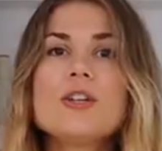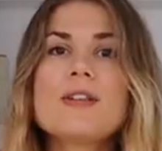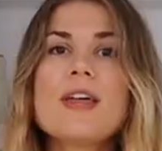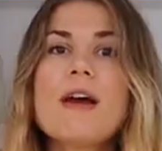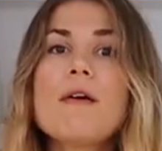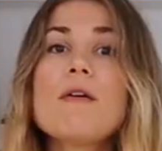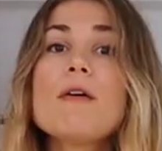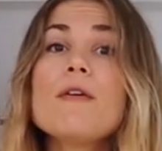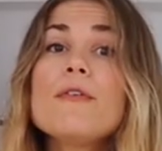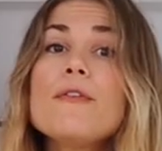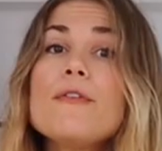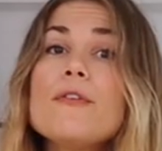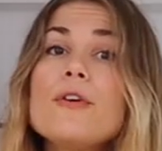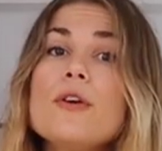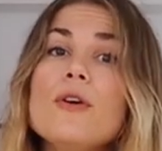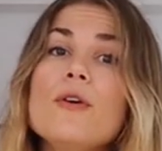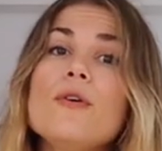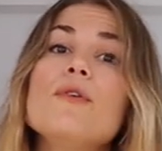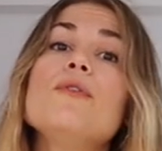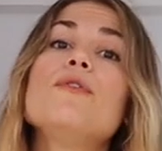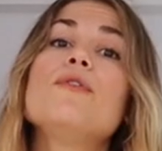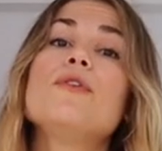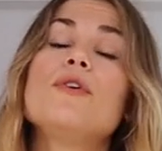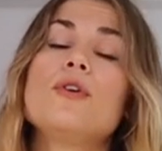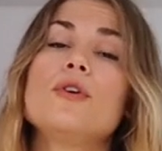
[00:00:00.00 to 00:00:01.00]
So there are a
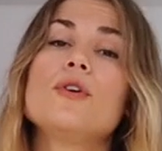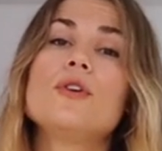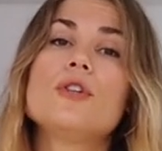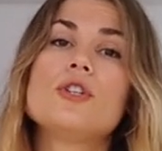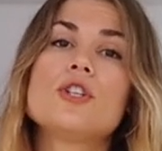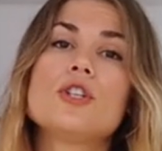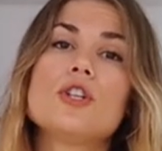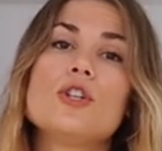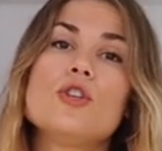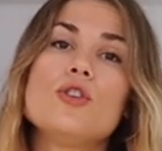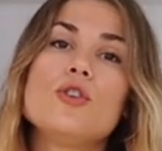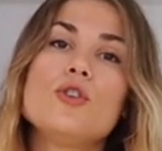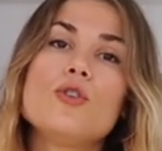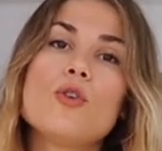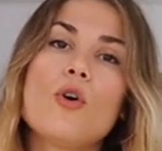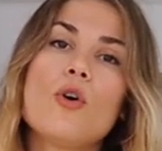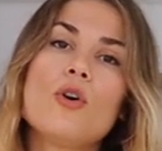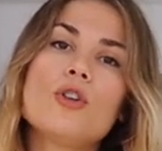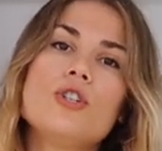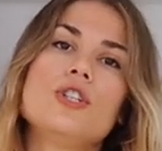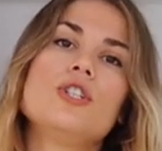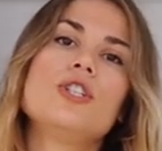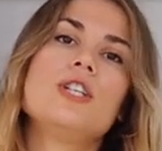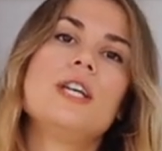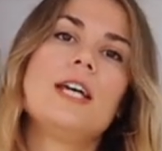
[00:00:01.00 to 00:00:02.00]
few foods
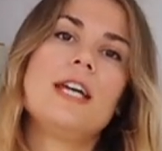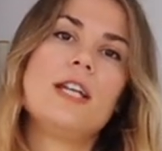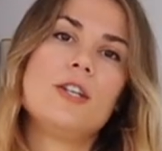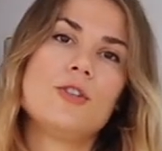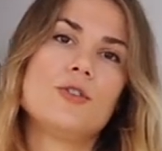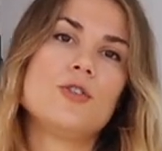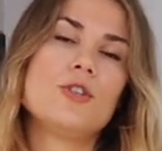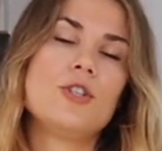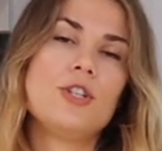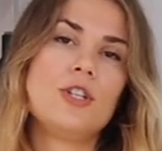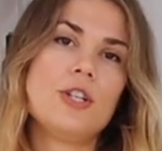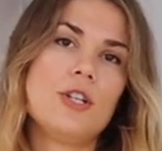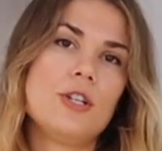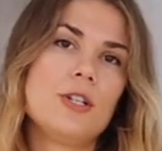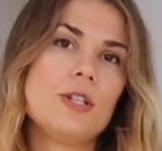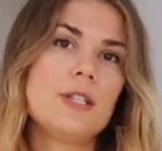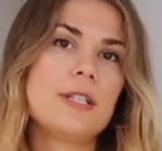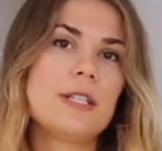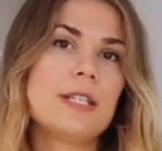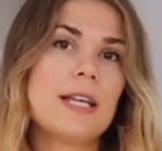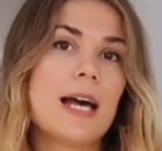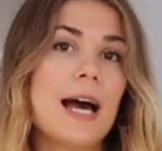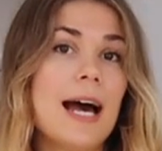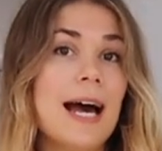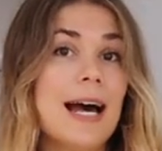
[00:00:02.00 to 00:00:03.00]
not to
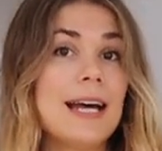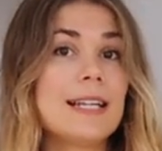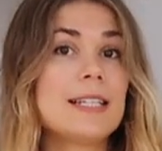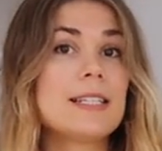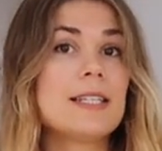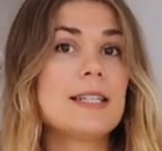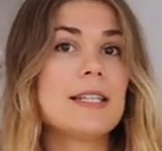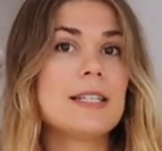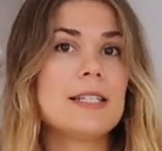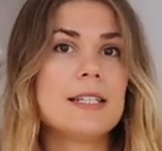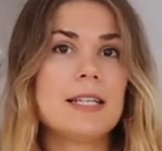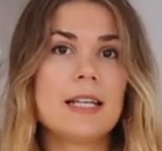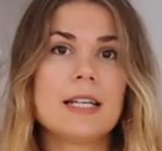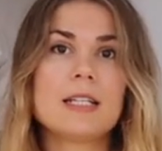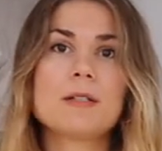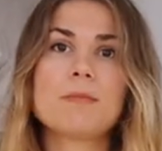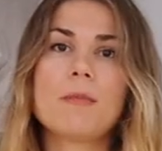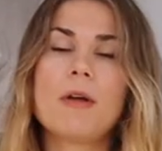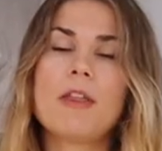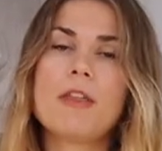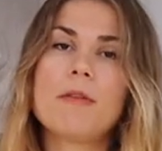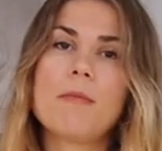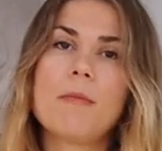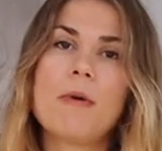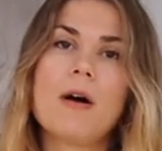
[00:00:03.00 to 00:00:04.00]
introduce at the 6
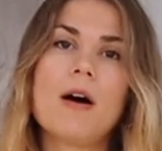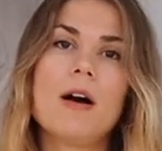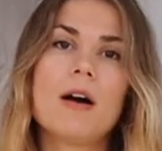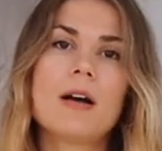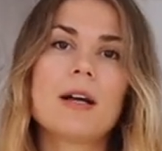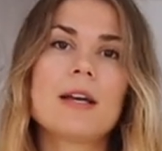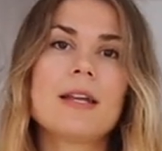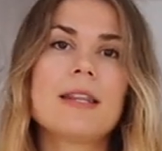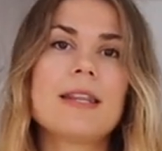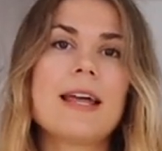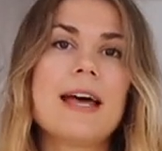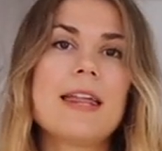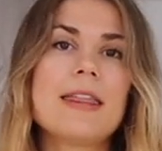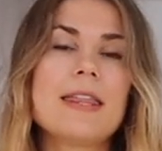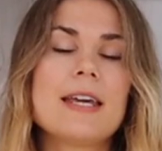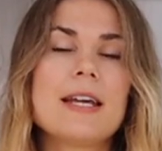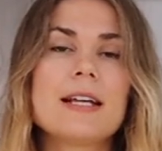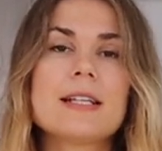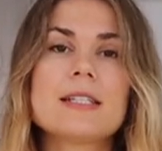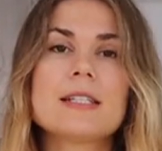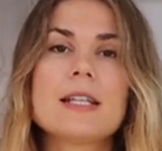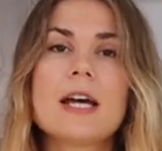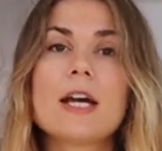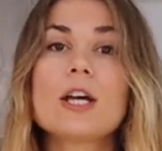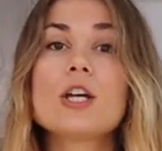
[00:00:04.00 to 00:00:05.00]
month mark. They're
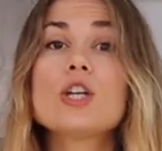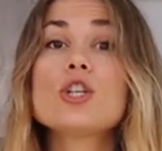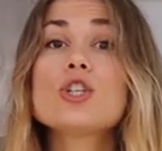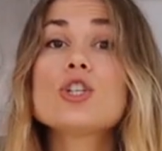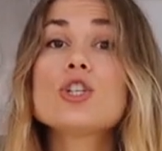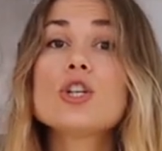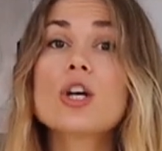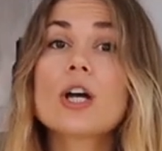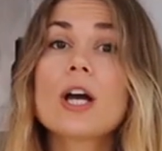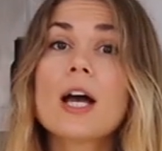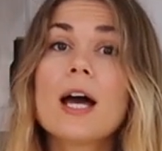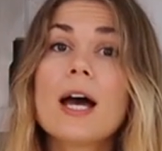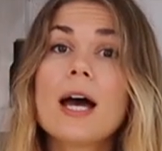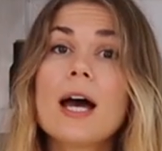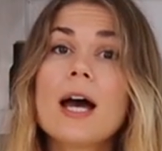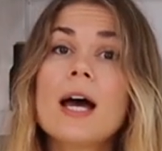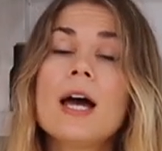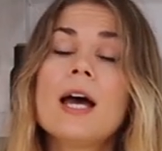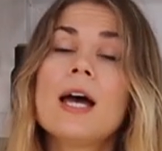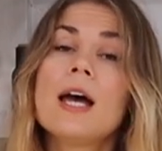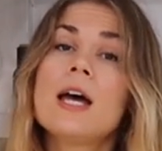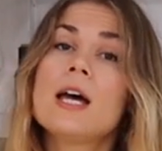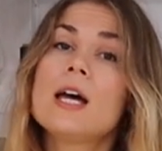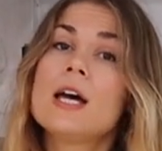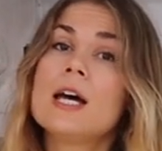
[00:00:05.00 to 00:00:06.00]
things like
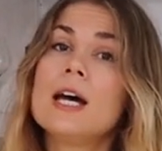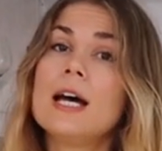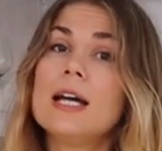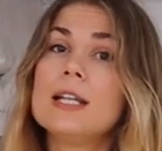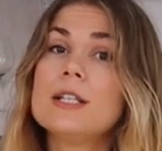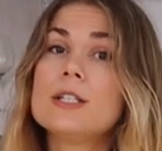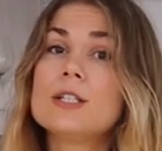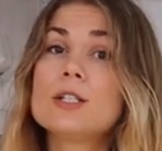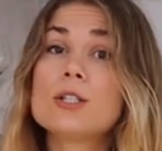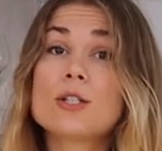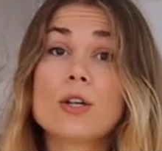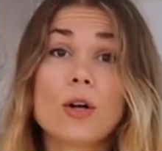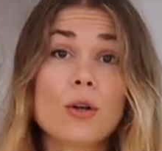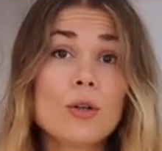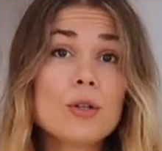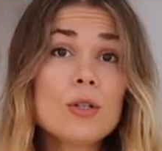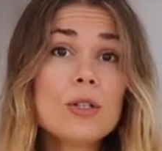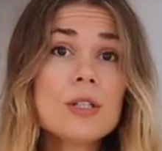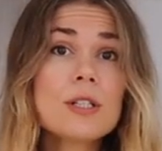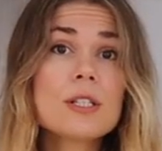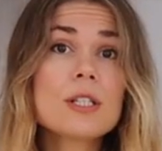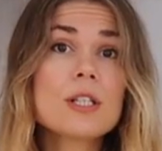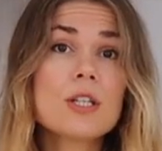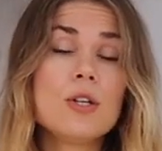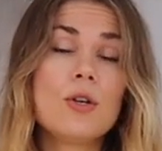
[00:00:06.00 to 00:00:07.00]
sugar and
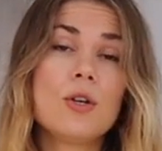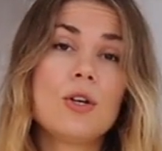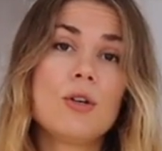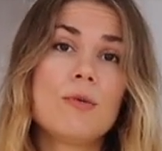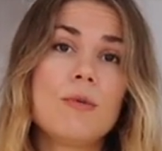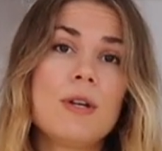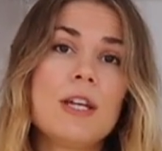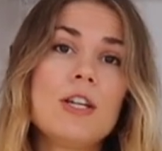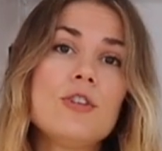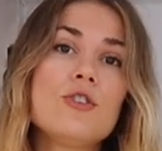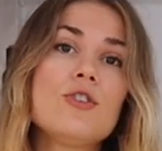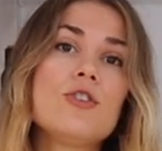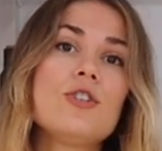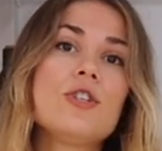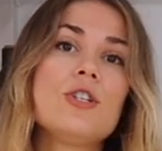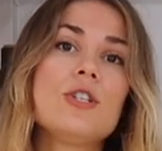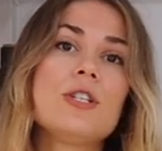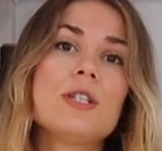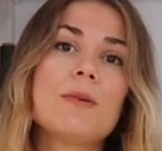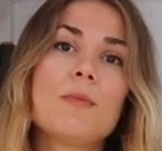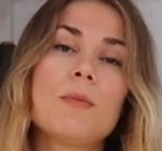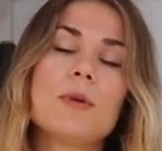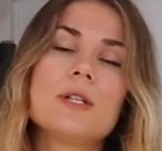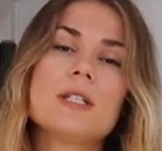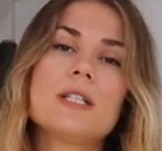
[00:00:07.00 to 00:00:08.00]
salt. You can
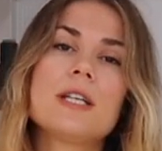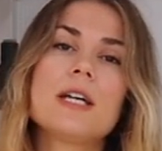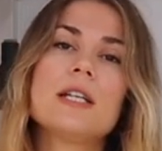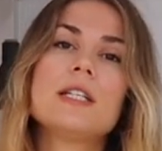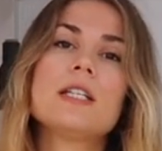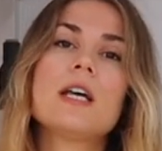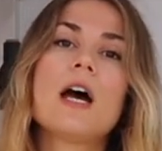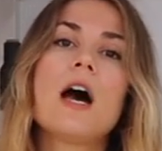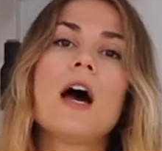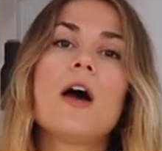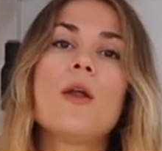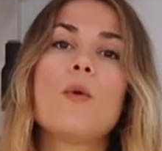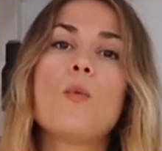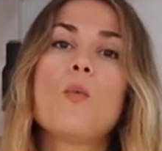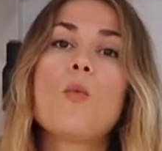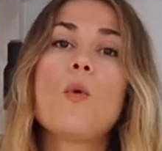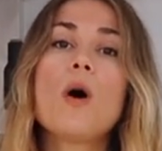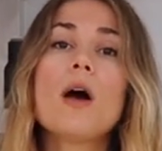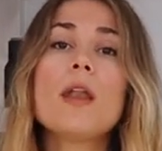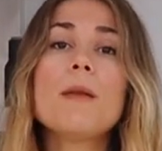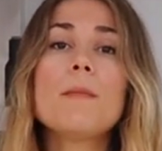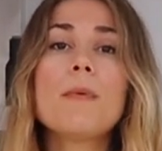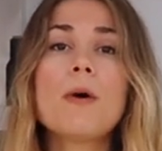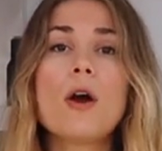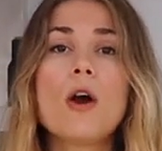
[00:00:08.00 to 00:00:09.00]
introduce them once they turn
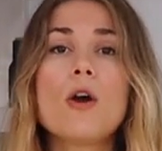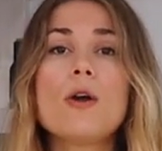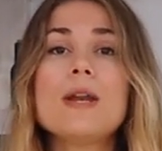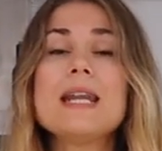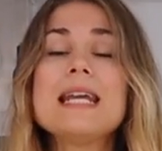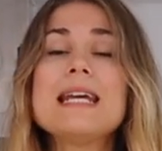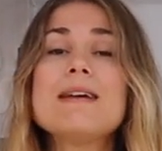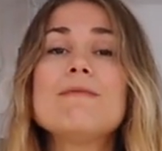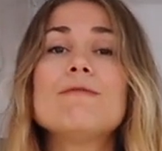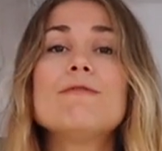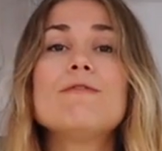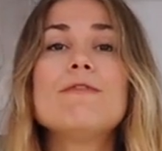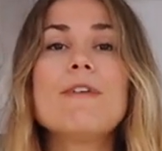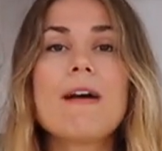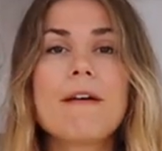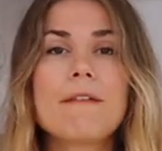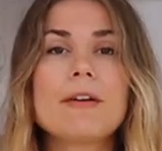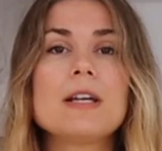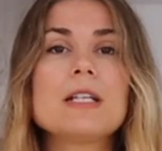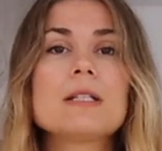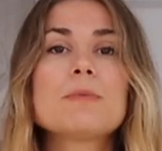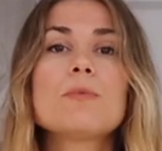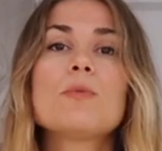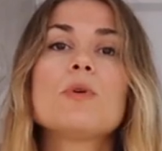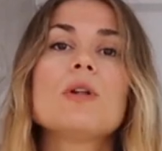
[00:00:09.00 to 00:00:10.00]
one, but only in
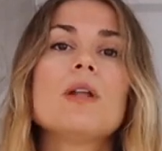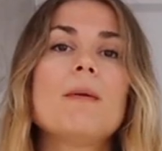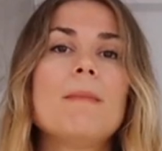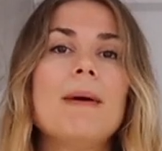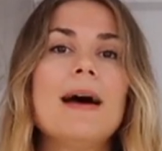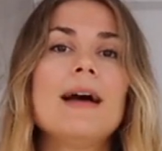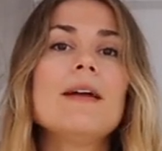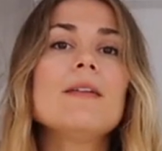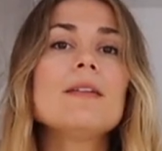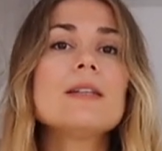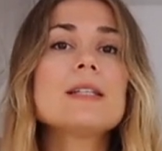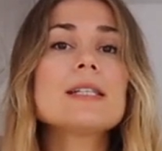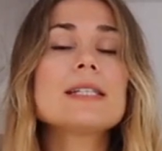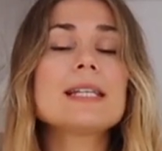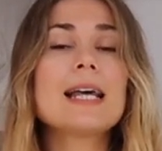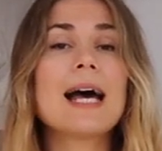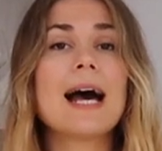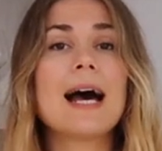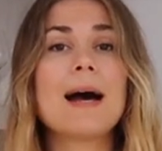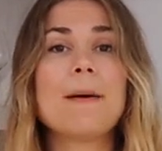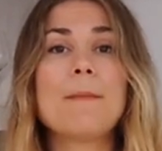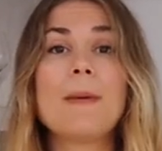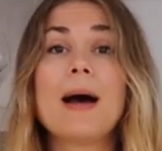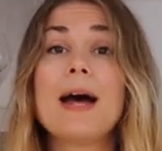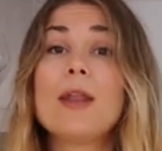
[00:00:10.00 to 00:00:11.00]
very small amounts.
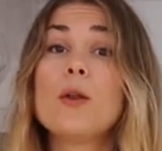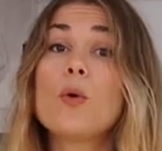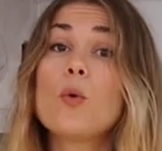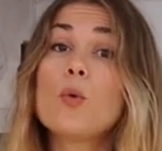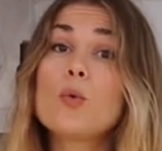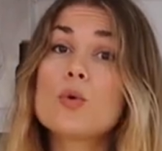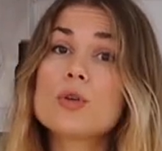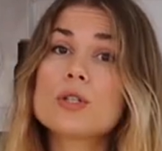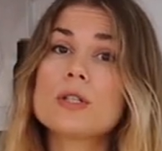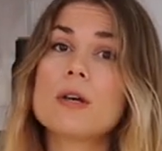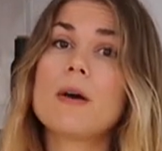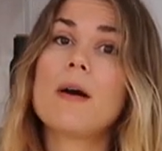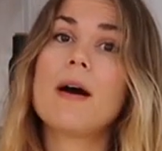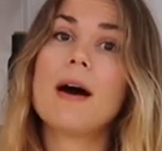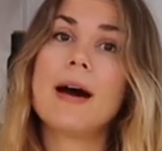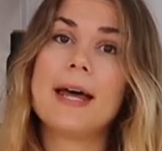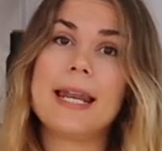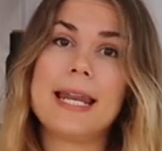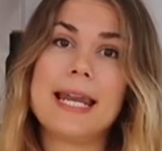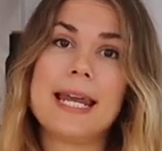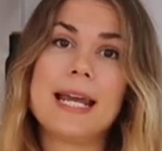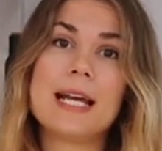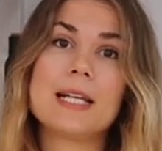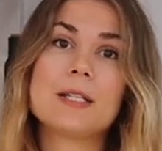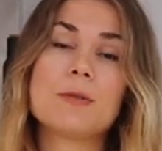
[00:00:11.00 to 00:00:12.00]
And also
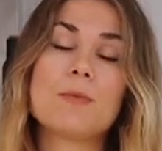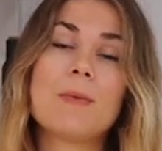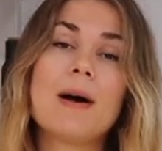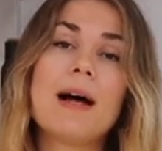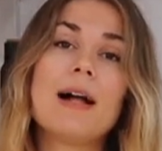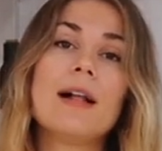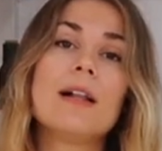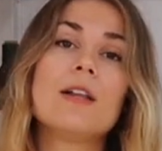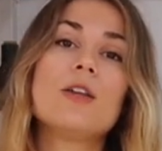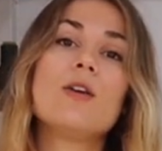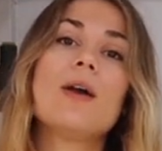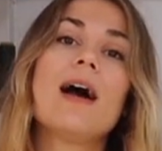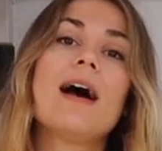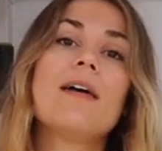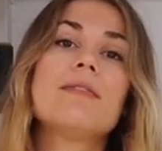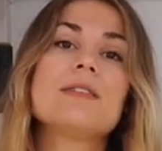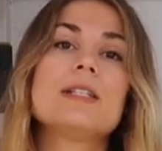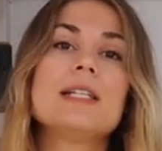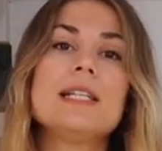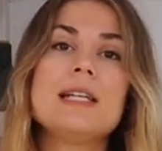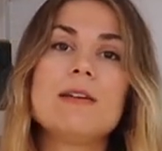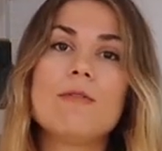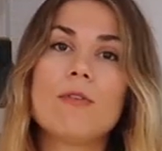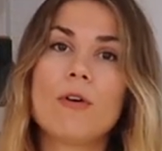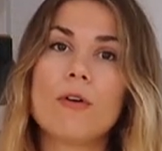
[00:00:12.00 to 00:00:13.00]
honey as well. You have
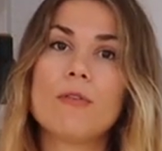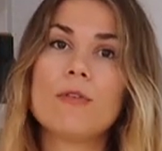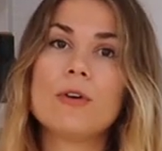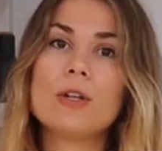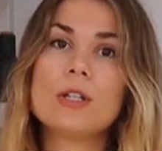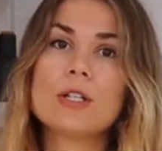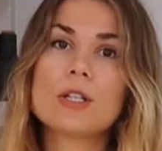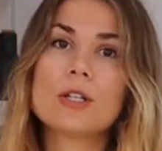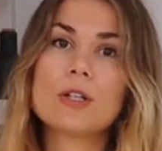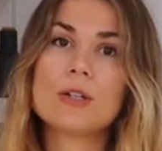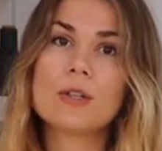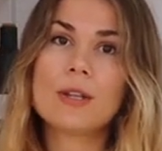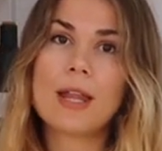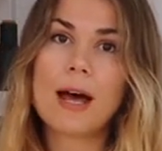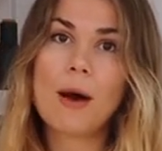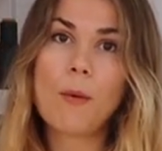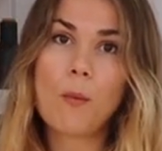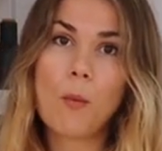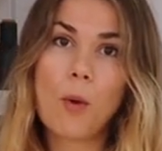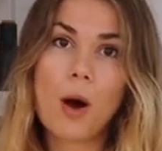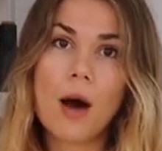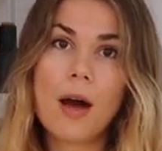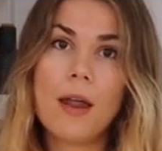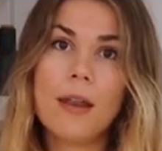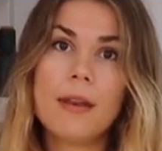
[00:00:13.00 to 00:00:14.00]
to leave off until they're
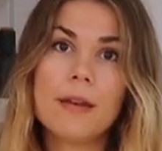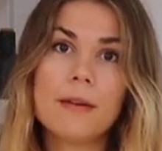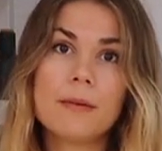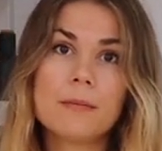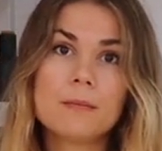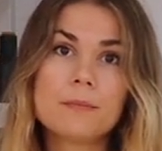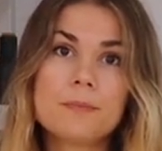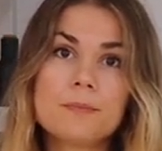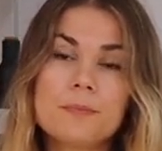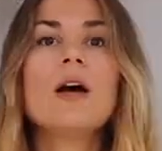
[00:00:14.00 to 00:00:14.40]
one.